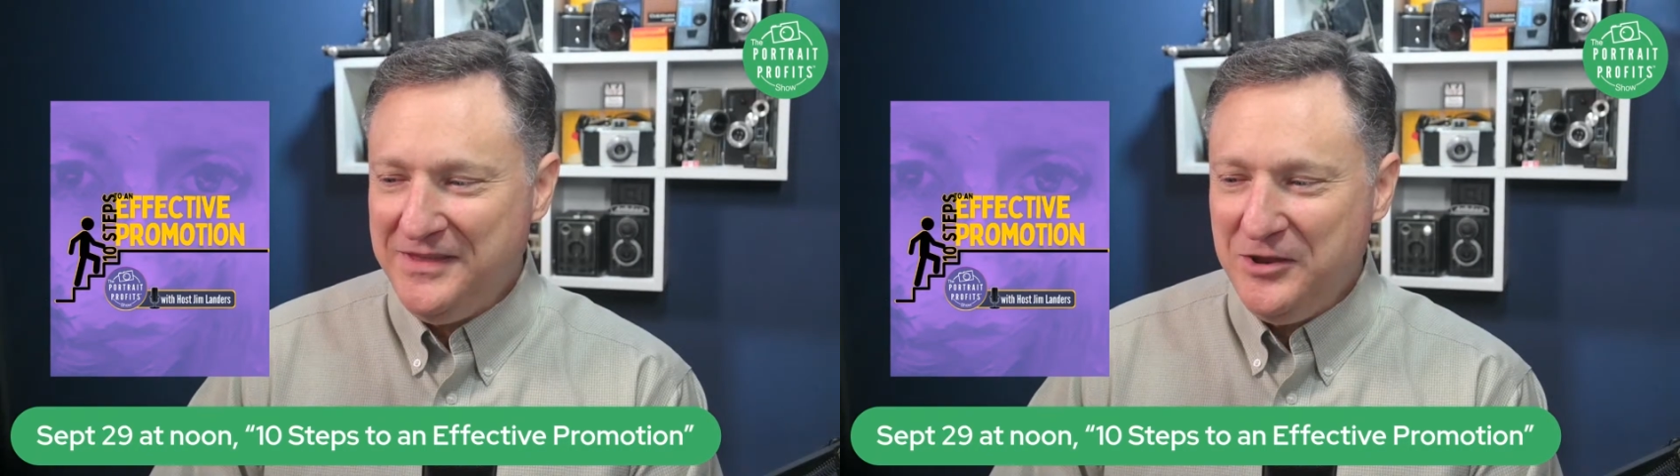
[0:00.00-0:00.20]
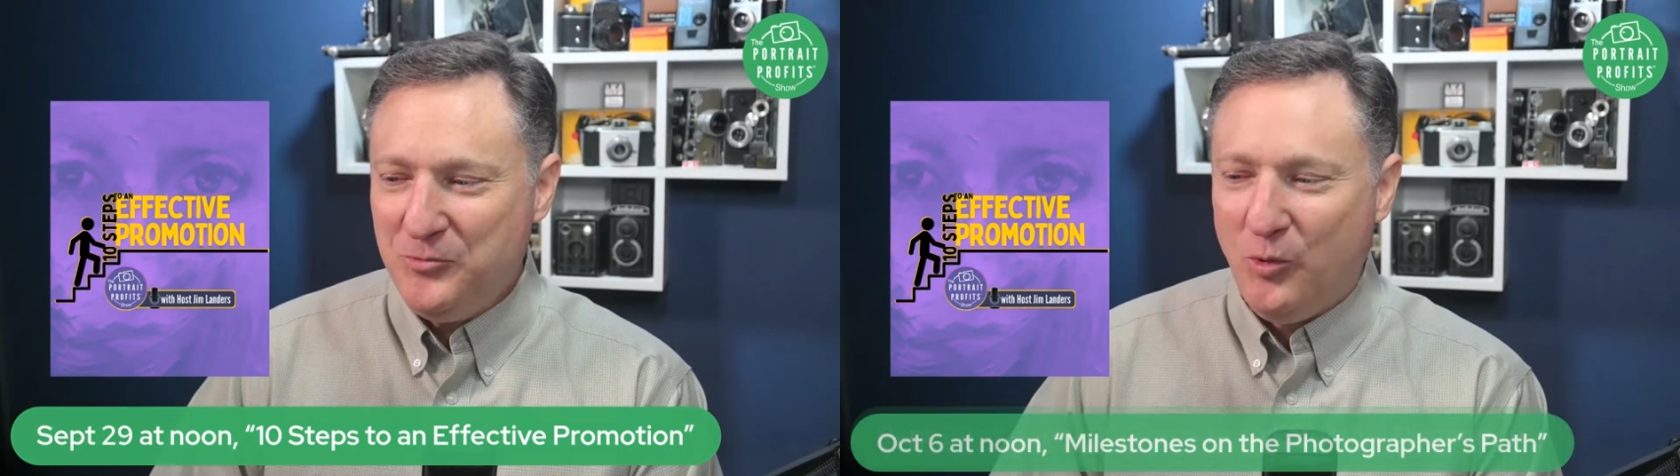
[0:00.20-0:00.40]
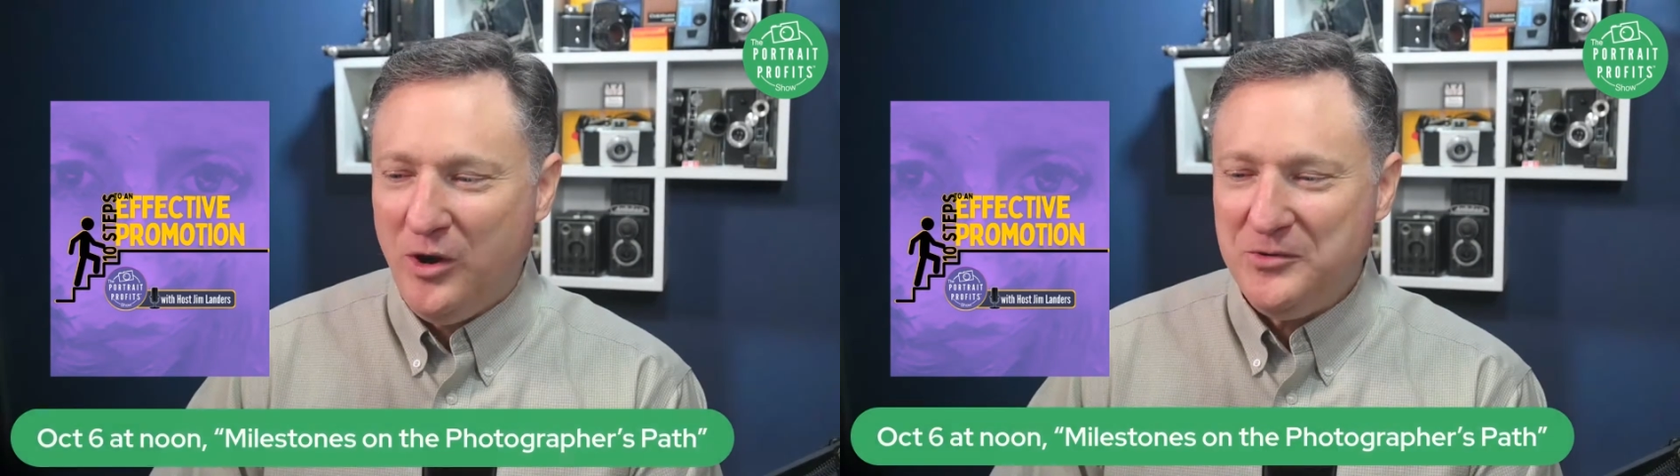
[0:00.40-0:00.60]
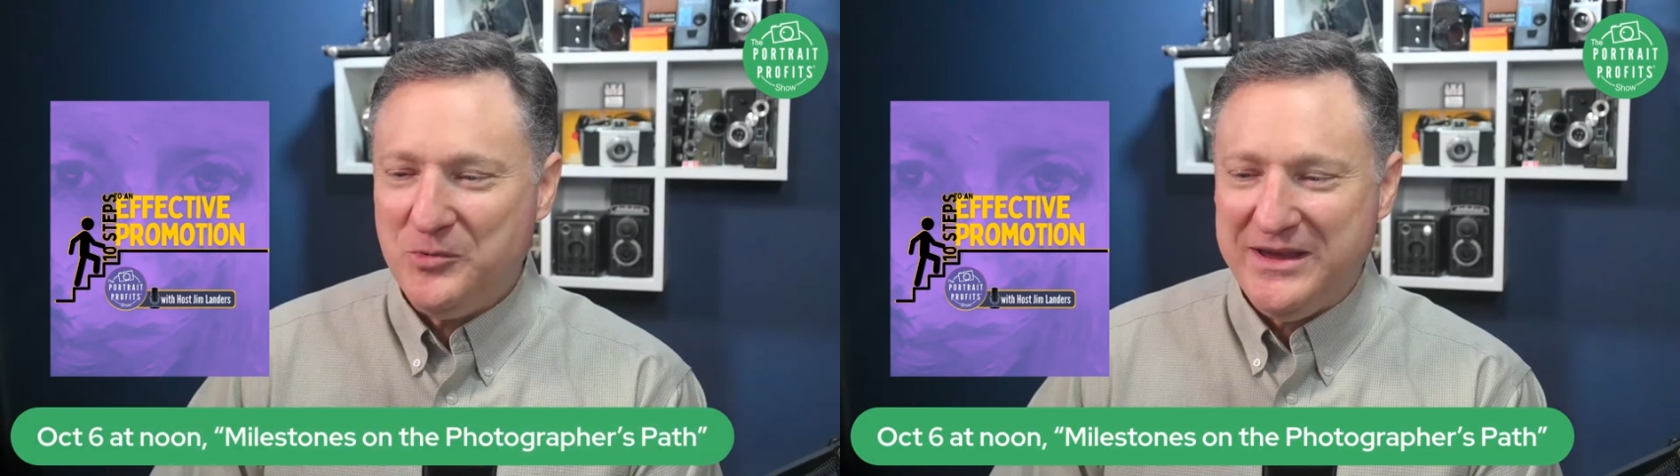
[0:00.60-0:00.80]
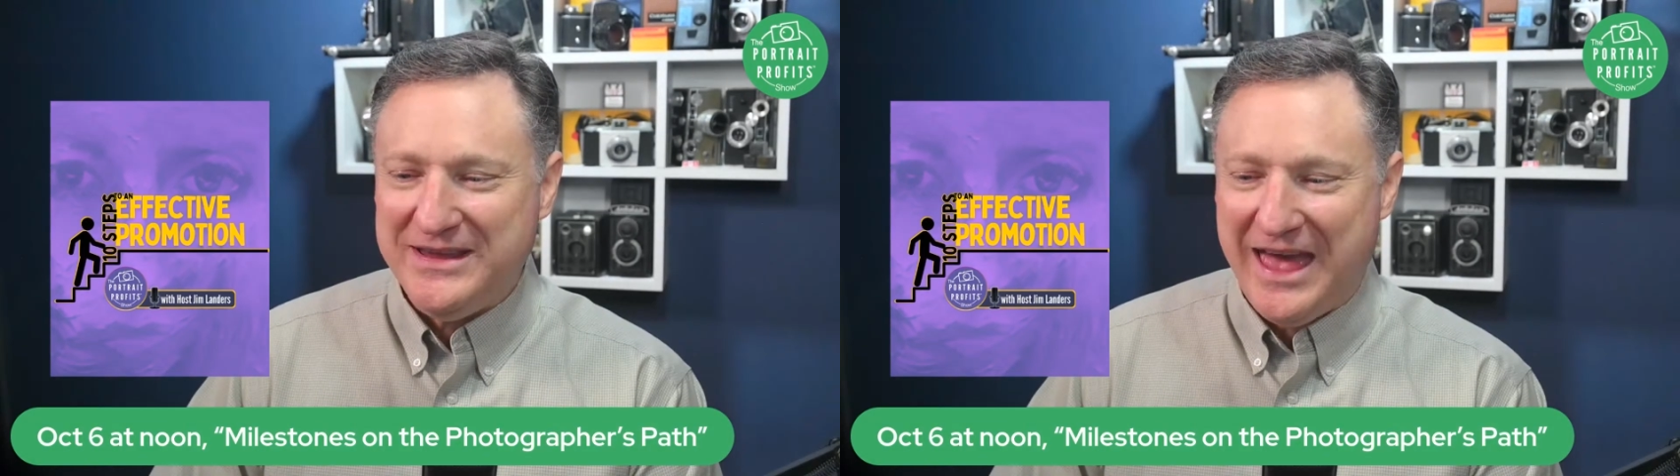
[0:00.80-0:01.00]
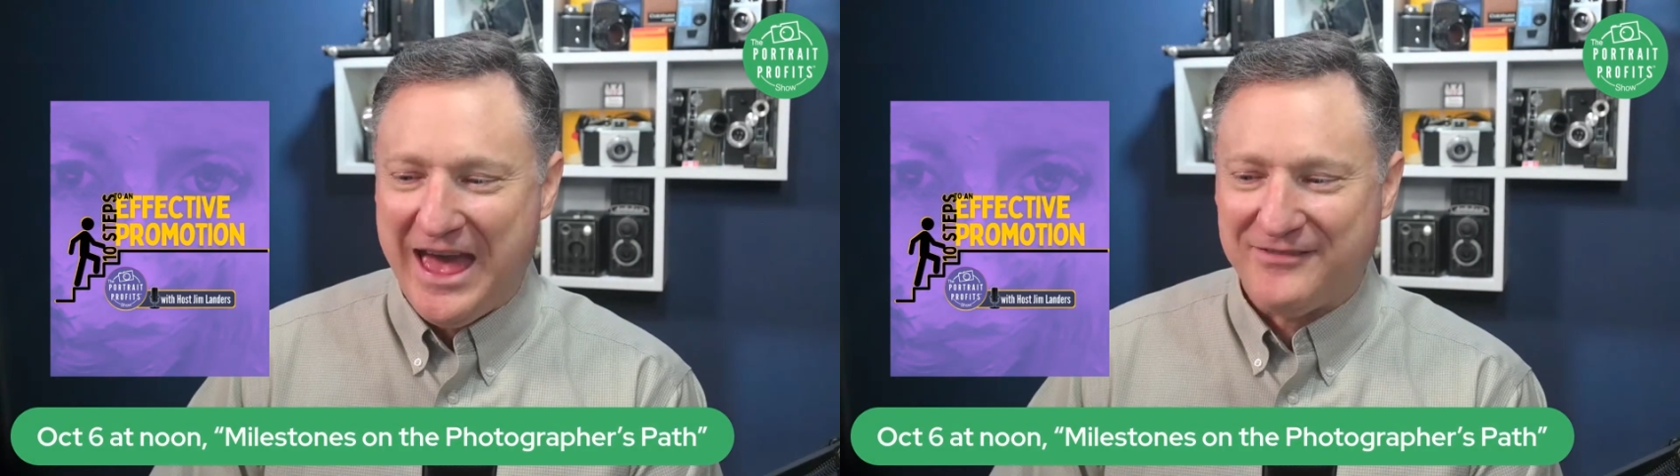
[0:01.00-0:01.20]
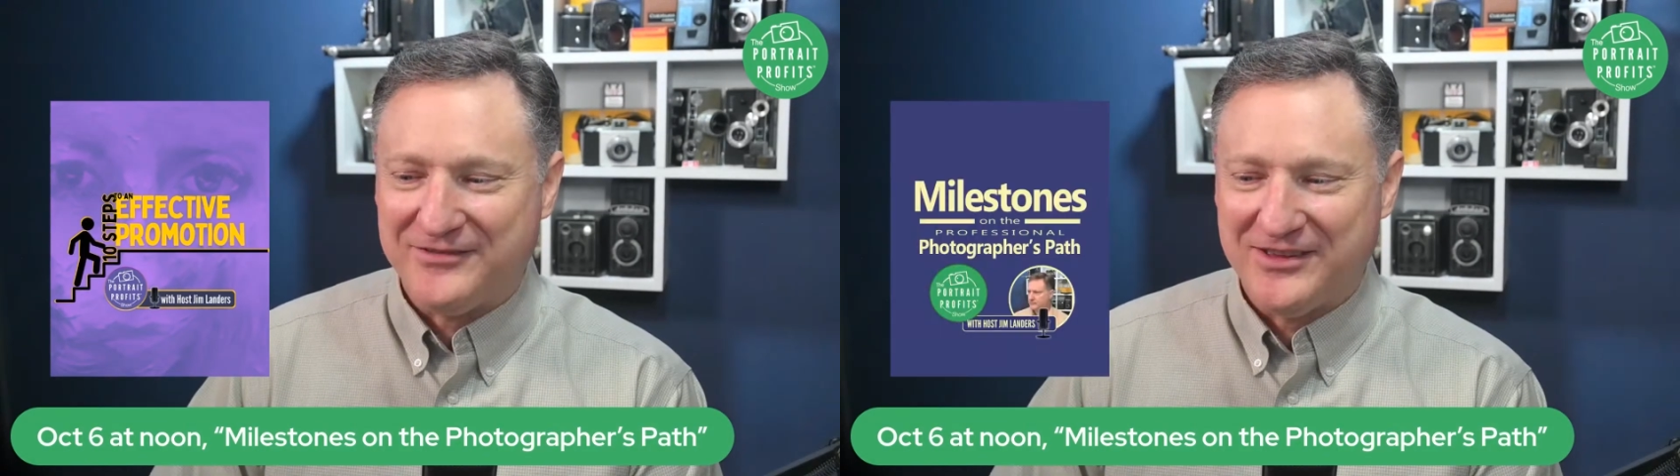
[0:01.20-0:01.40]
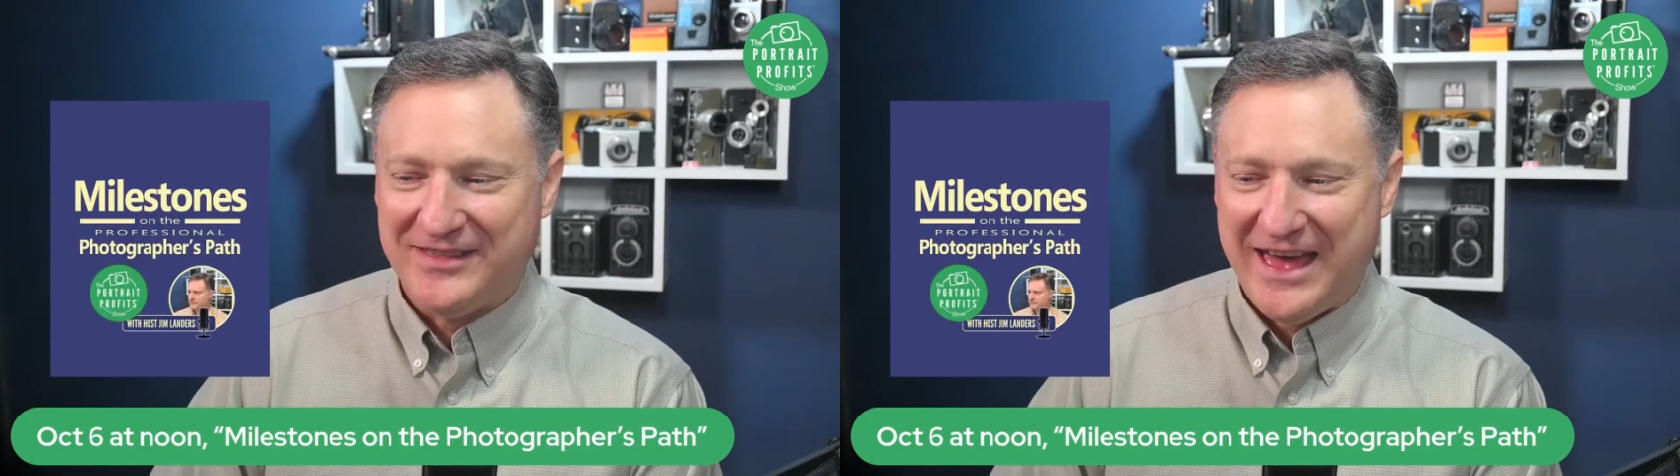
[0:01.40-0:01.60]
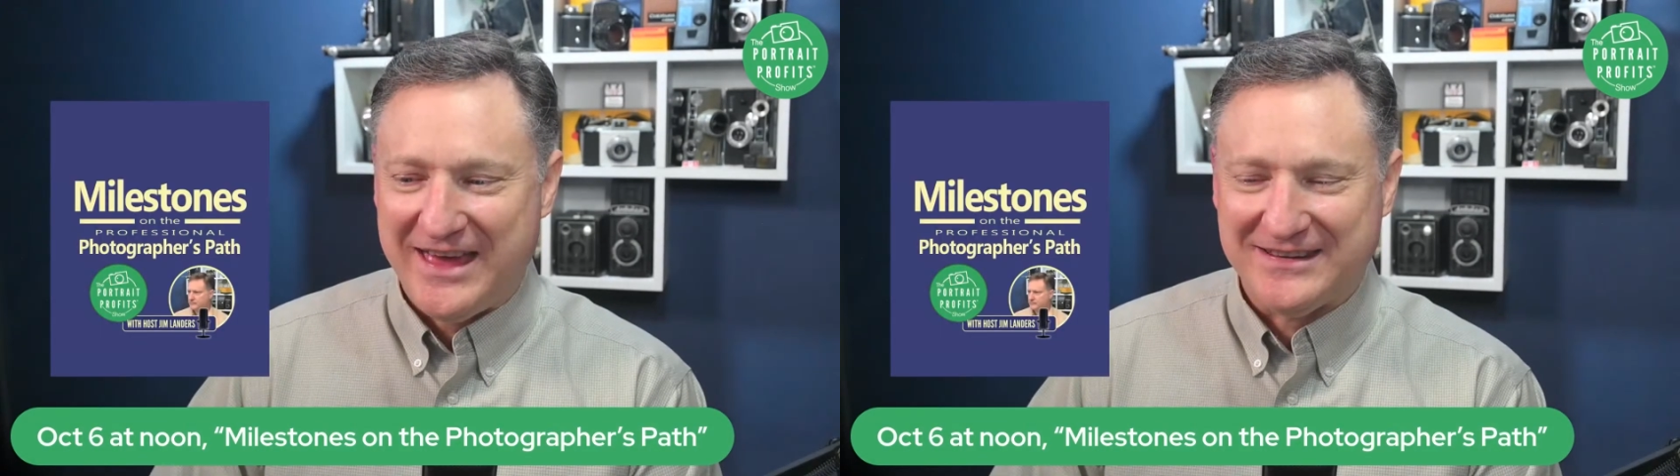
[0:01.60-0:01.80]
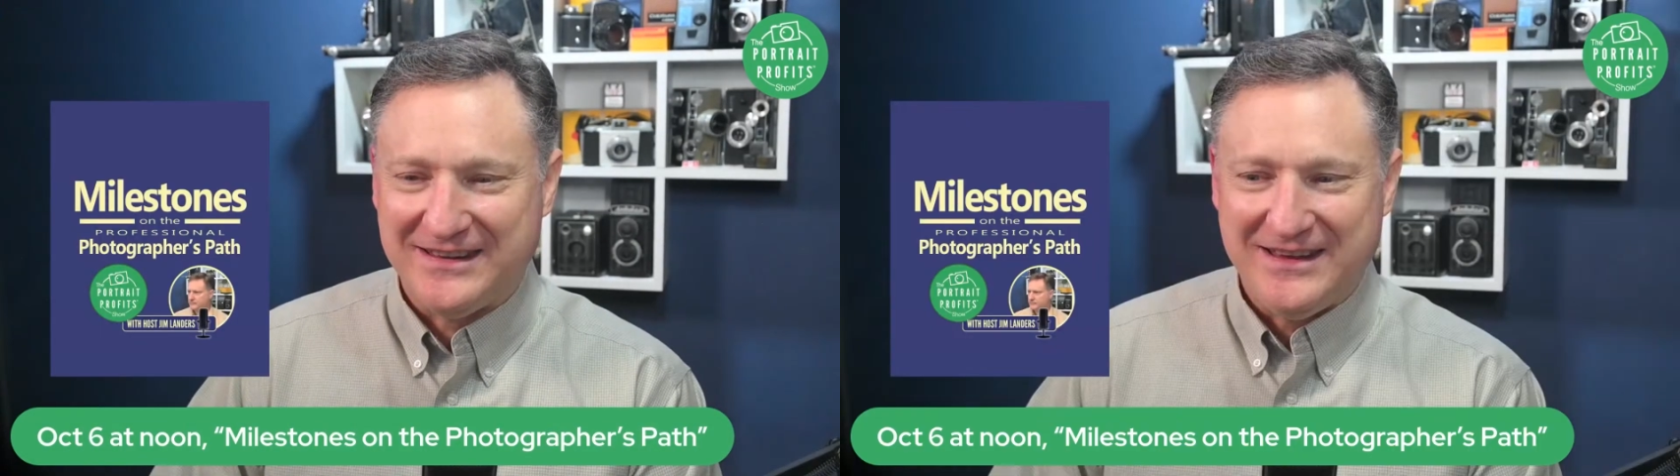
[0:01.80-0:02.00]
then 1 week after that